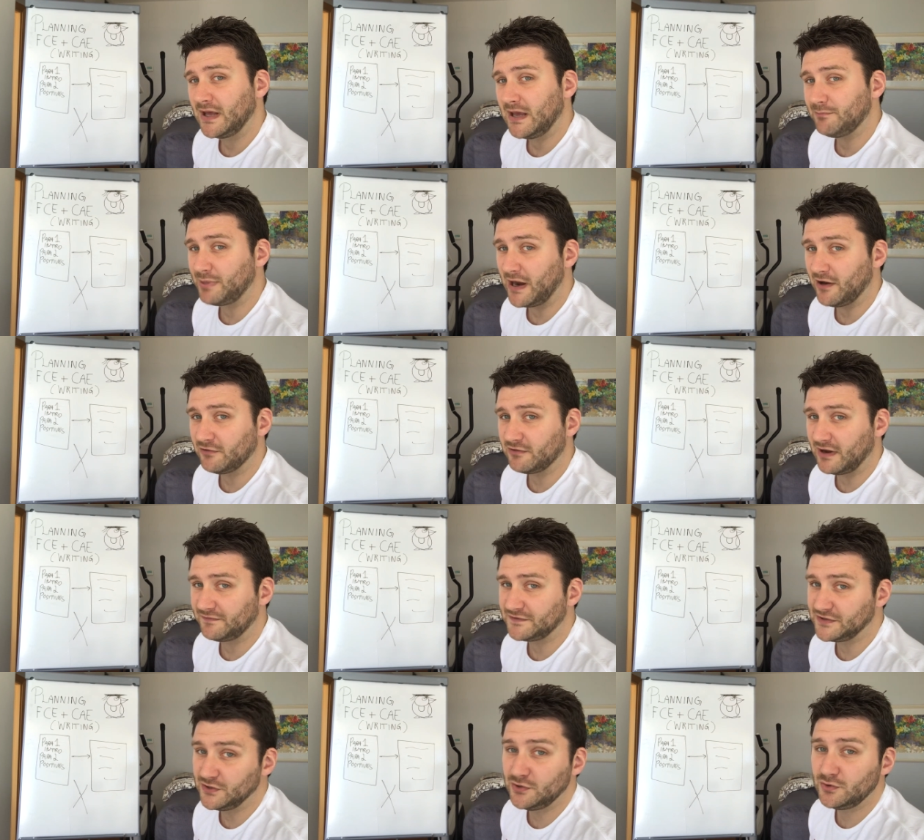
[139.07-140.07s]
In
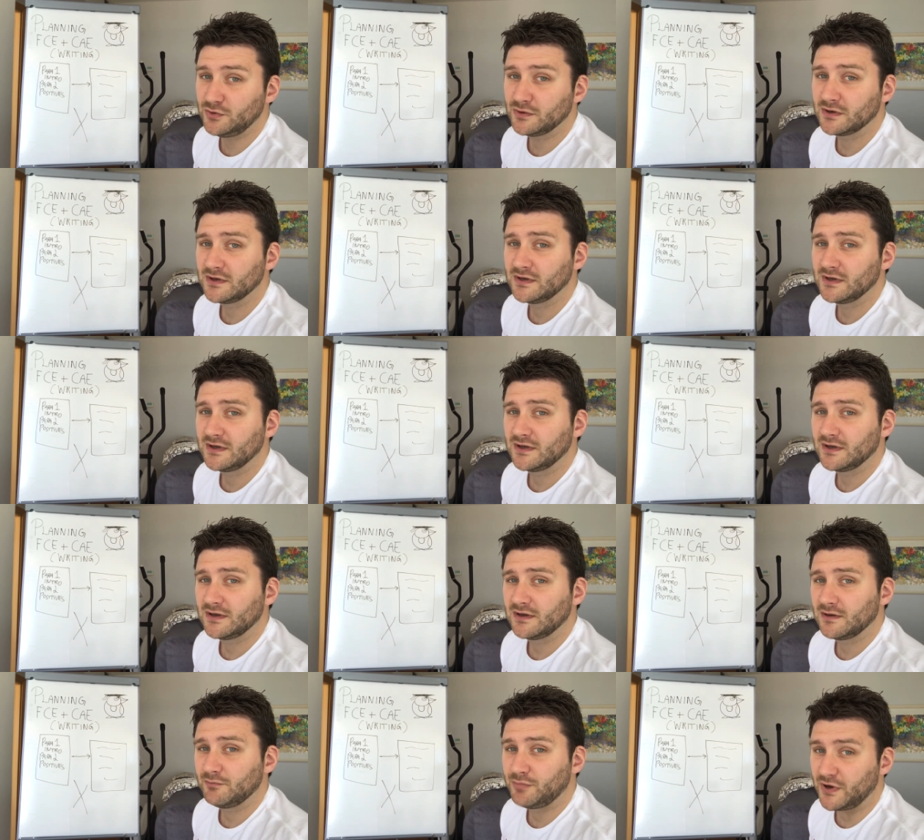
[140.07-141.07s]
paragraph two,
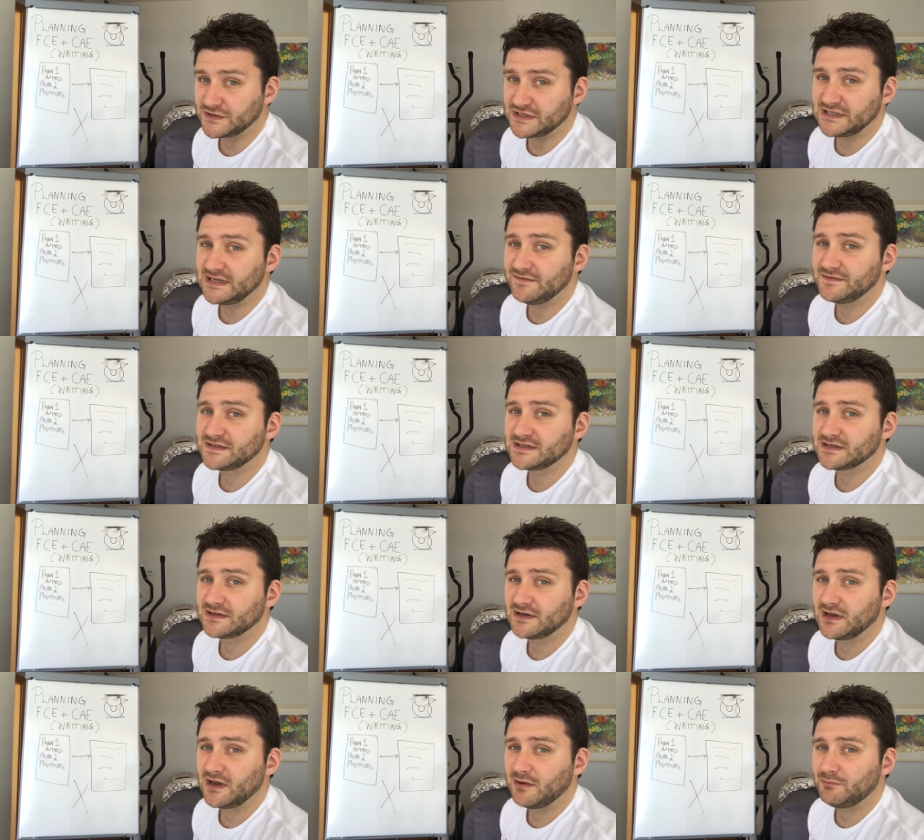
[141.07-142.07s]
positives.
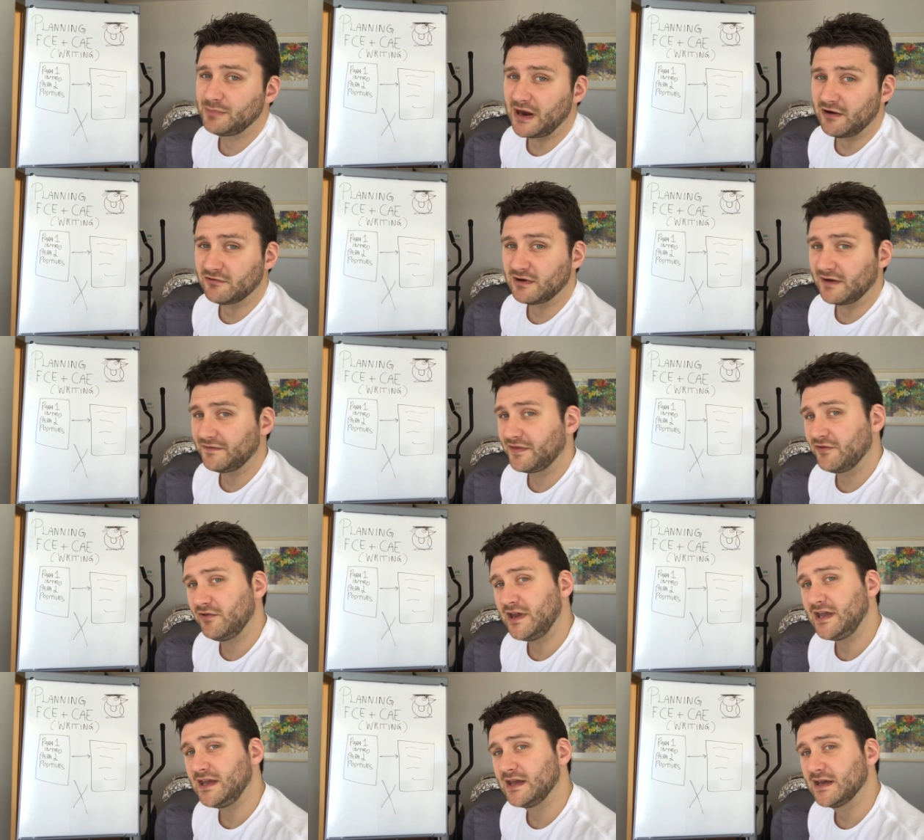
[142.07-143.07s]
Paragraph
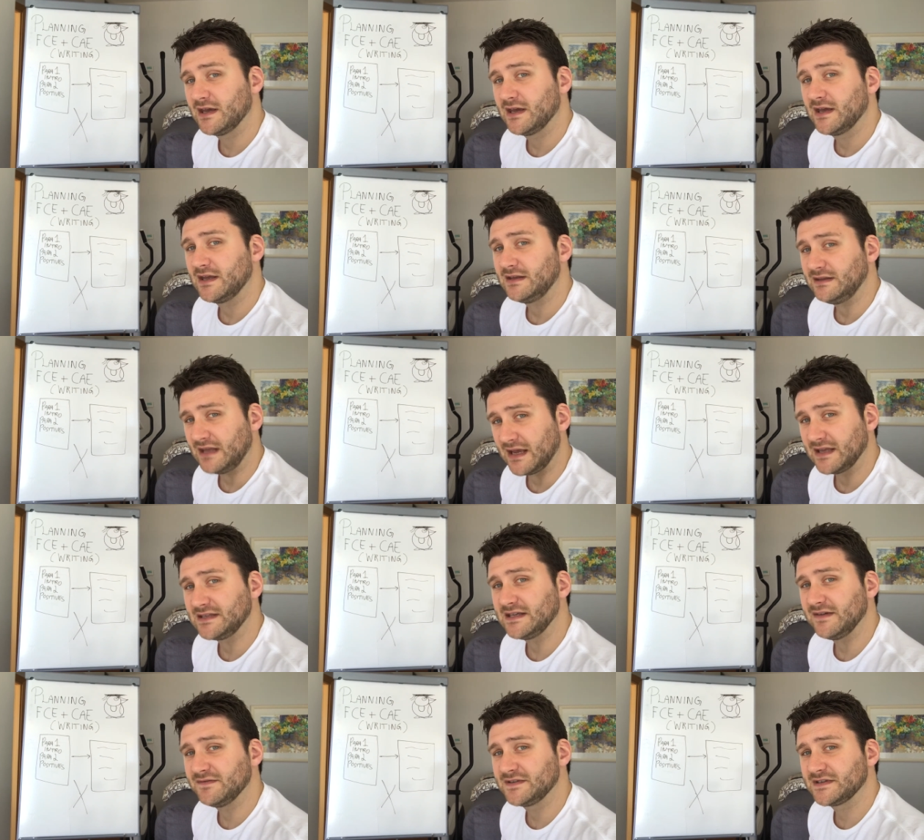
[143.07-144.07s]
three,
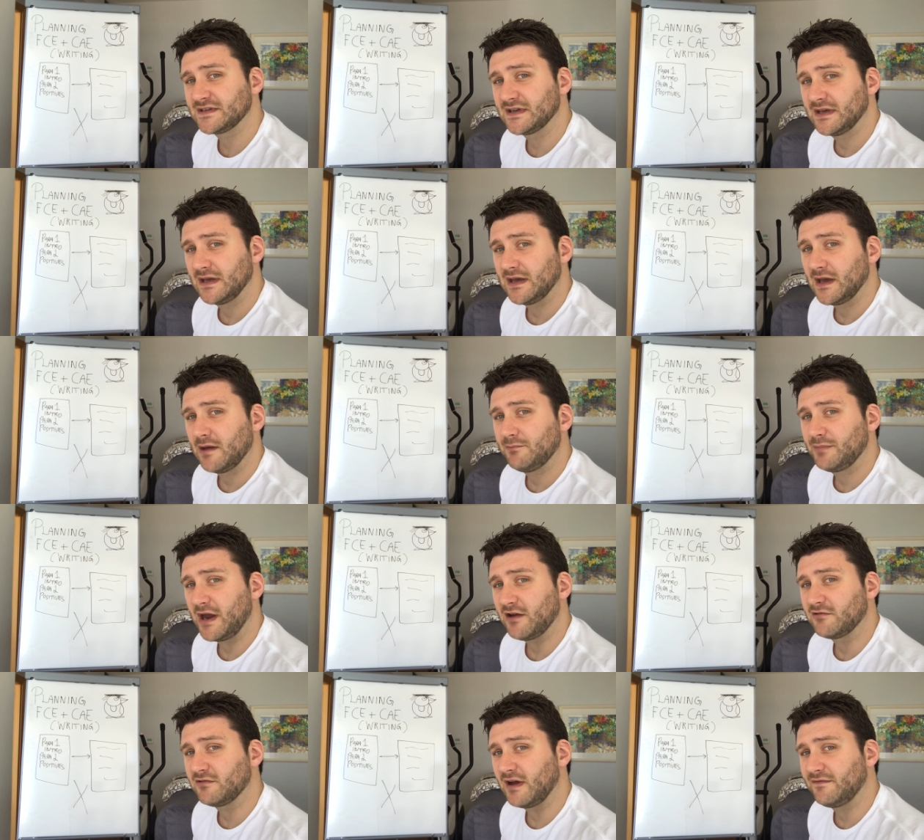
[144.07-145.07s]
negatives.
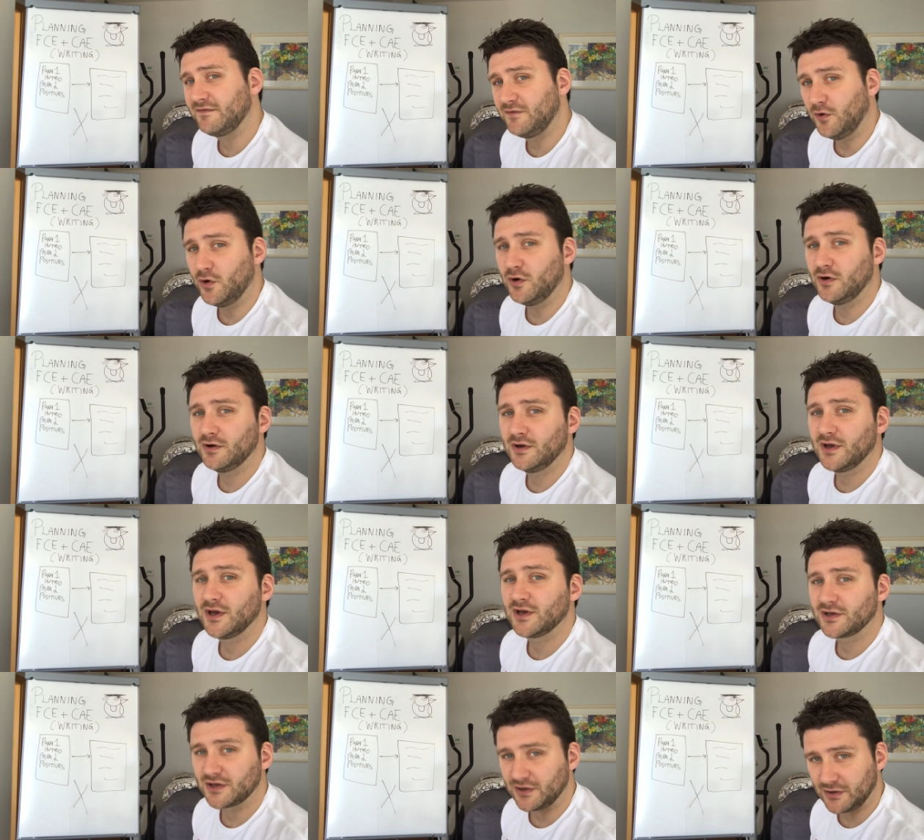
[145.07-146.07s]
Paragraph four,
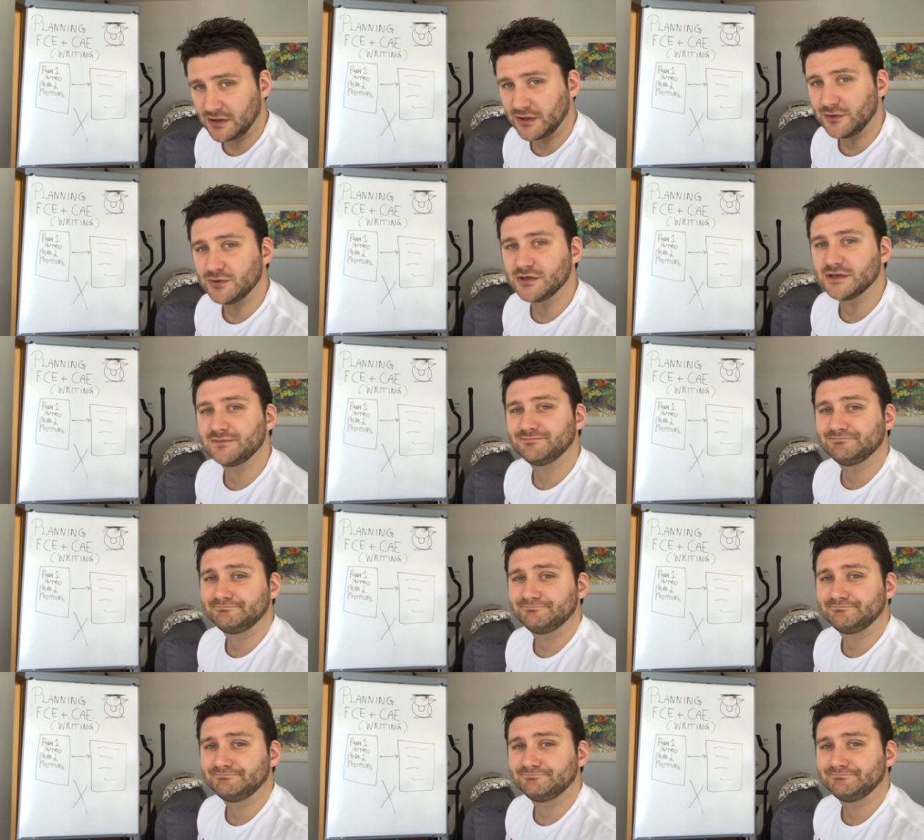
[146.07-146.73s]
conclusion.